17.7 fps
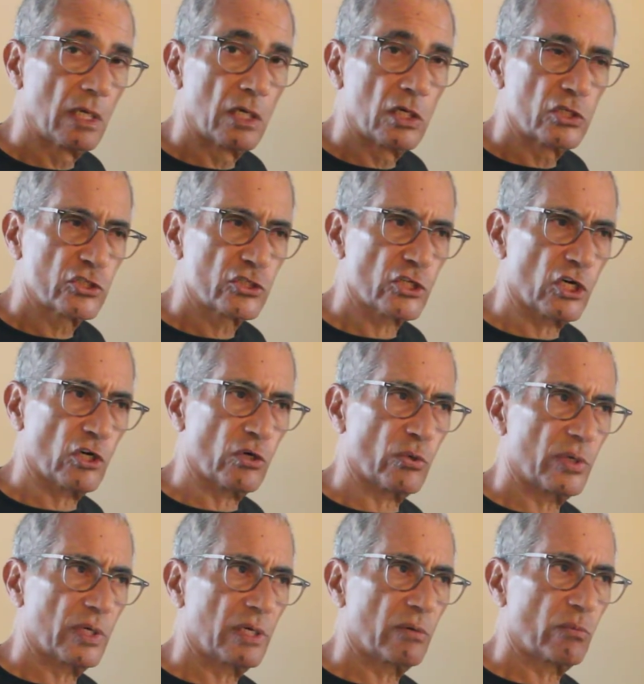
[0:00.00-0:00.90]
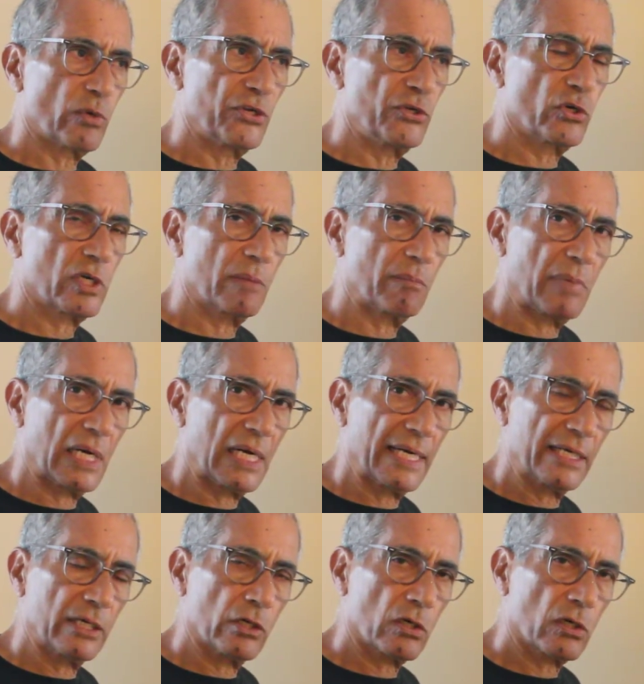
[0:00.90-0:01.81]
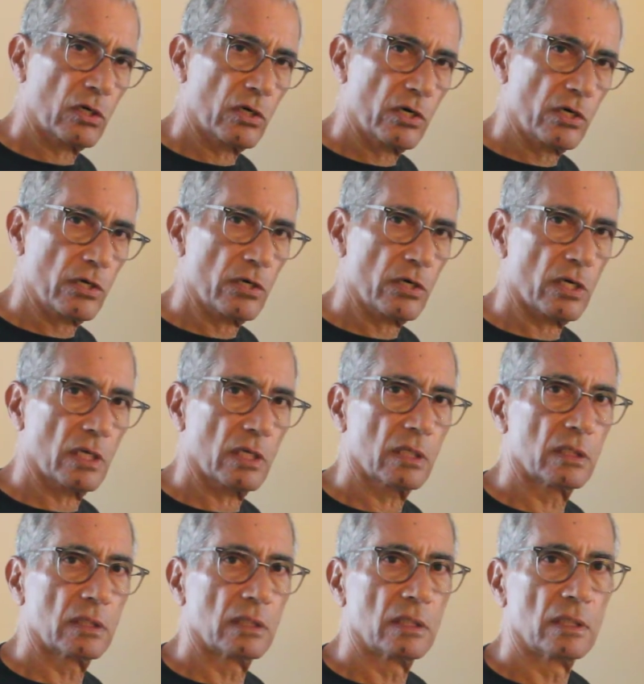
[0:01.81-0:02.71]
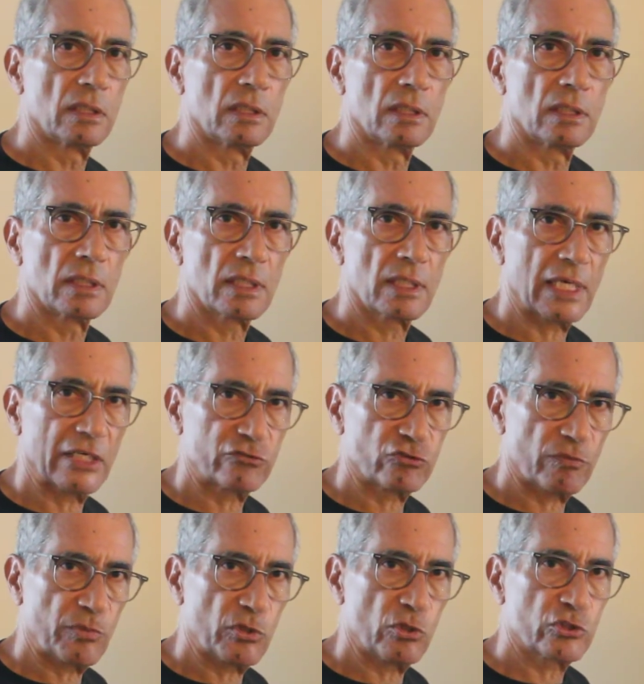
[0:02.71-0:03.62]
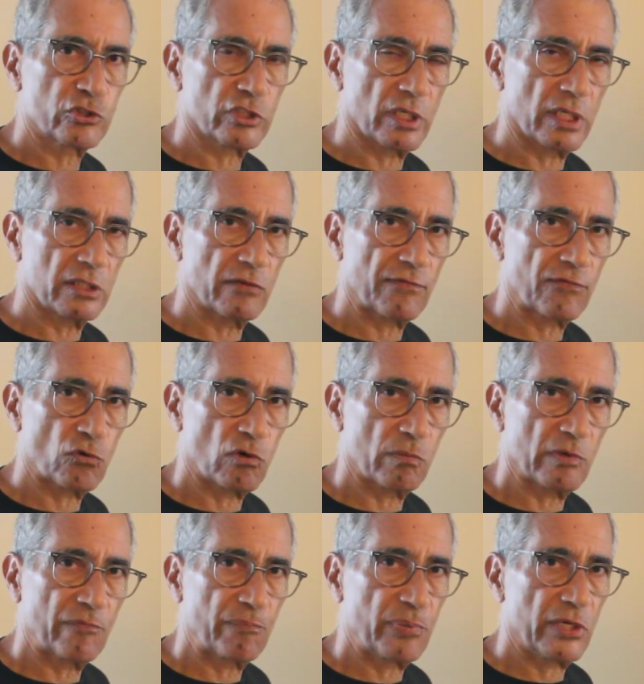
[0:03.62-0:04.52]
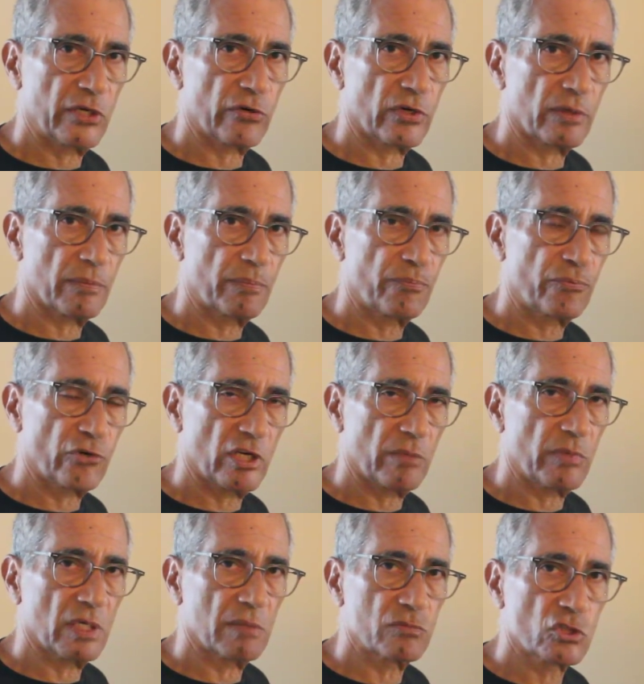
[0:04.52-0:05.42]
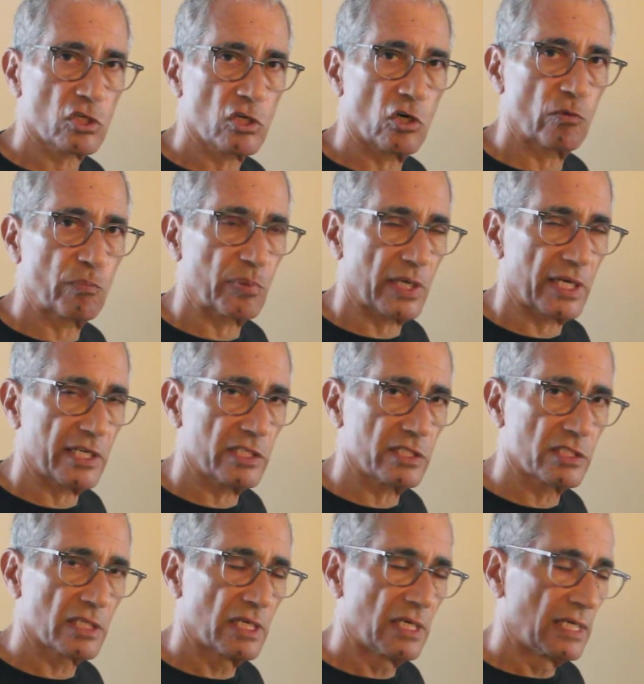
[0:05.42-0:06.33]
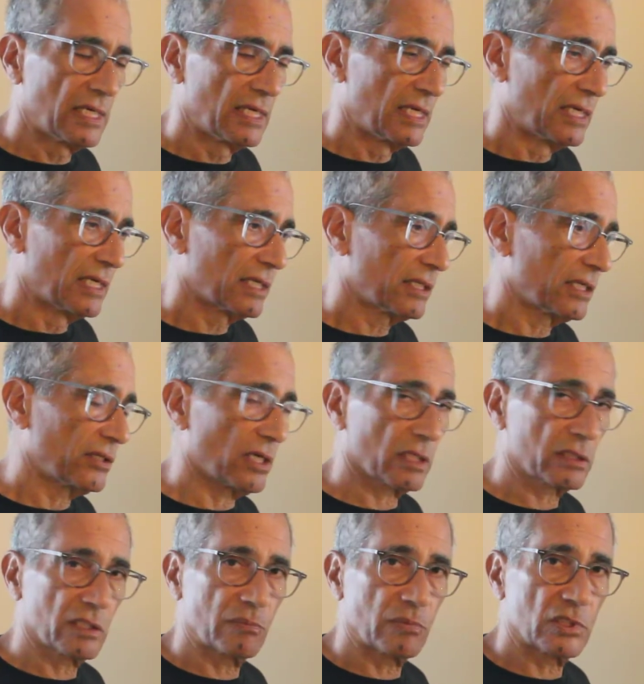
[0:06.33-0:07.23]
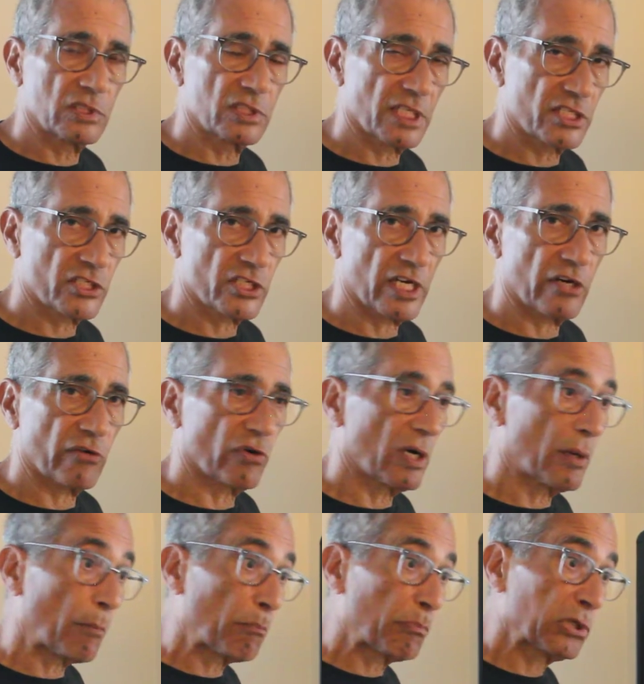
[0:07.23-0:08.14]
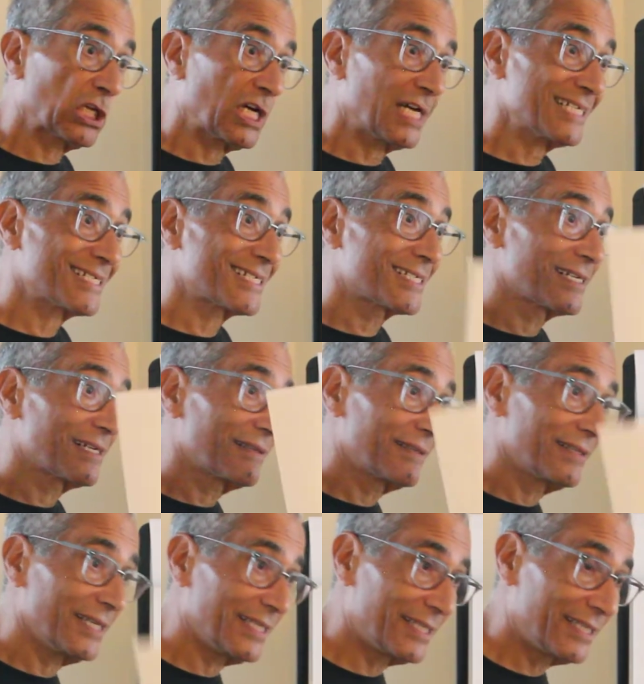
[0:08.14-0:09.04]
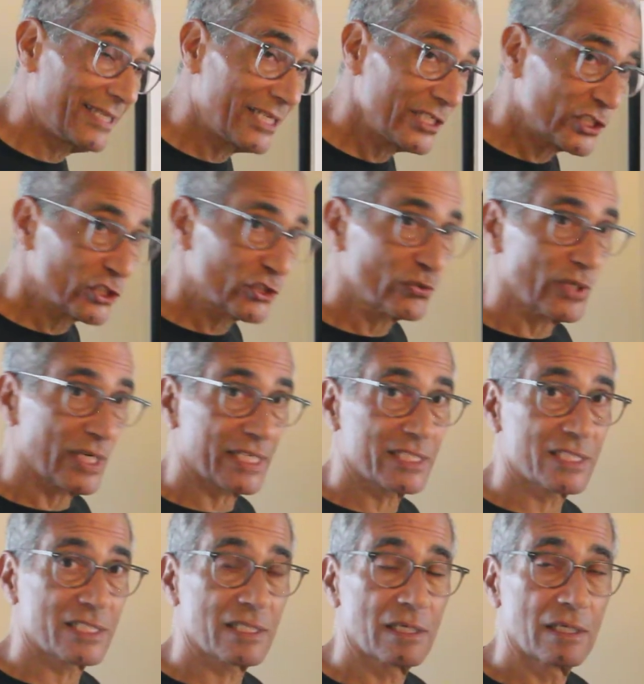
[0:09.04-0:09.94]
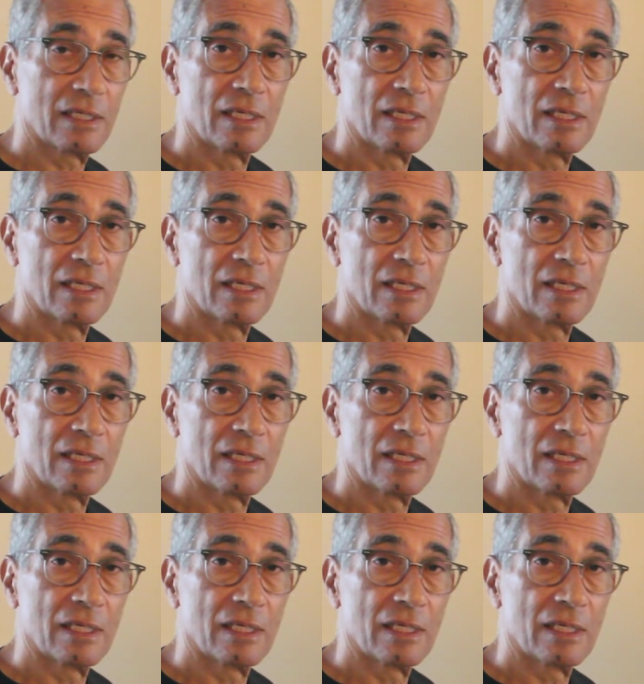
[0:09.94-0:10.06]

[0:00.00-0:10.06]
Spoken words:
So when you combine her contribution in the form of premiums, co-pays, deductibles, etc., plus the district's